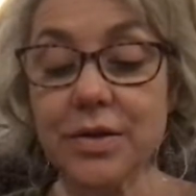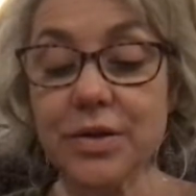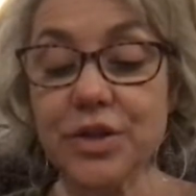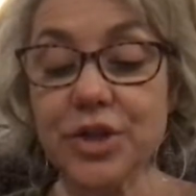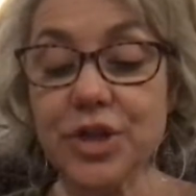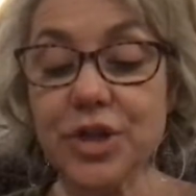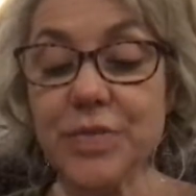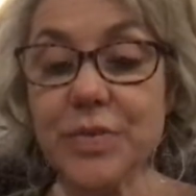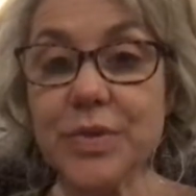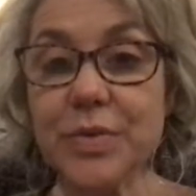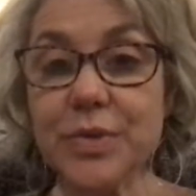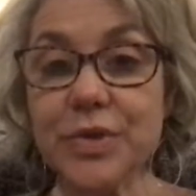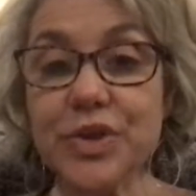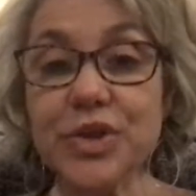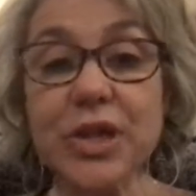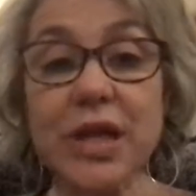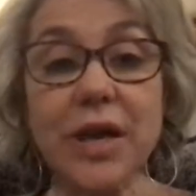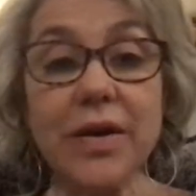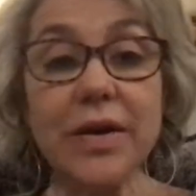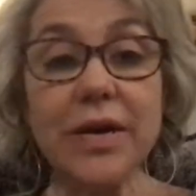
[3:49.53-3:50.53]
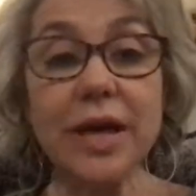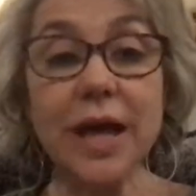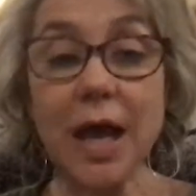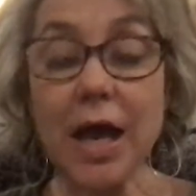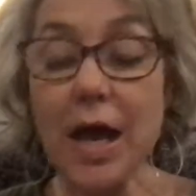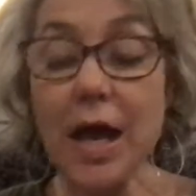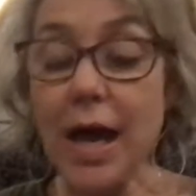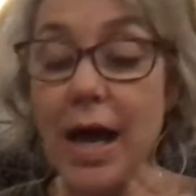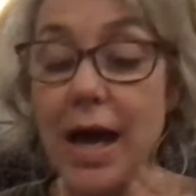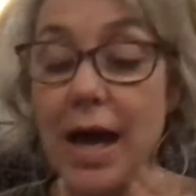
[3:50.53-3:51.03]
Jimmy was shouting,
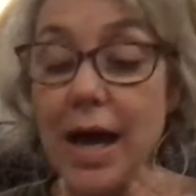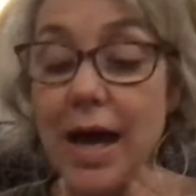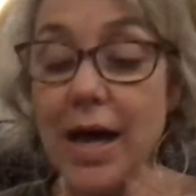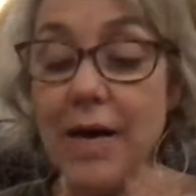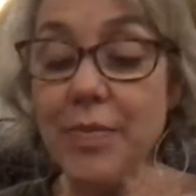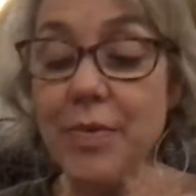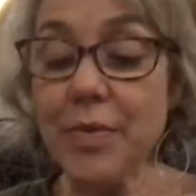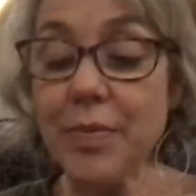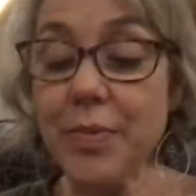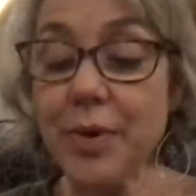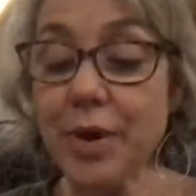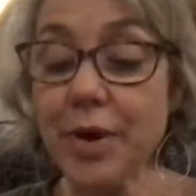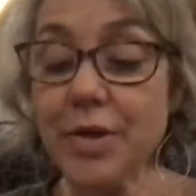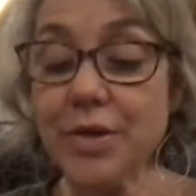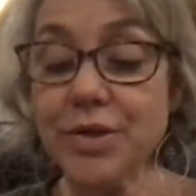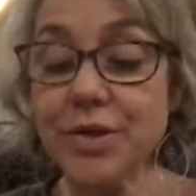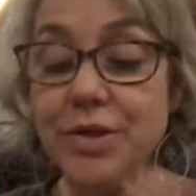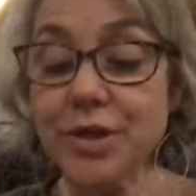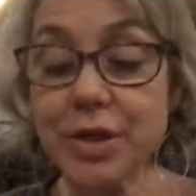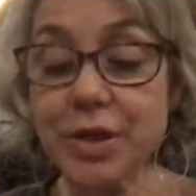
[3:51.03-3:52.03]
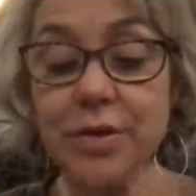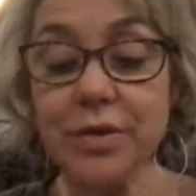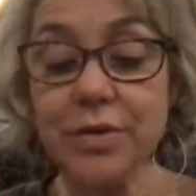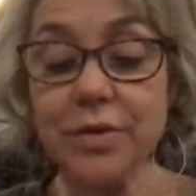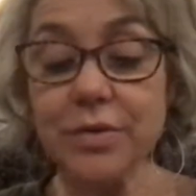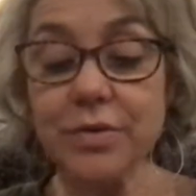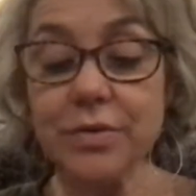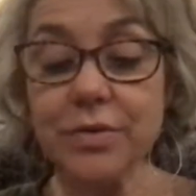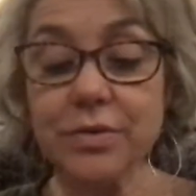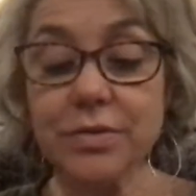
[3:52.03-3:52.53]
I'm a bird
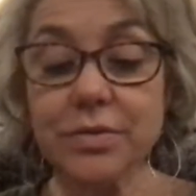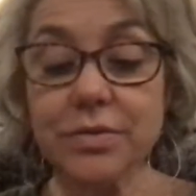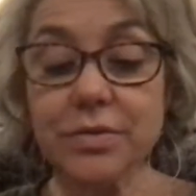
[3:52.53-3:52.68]
too.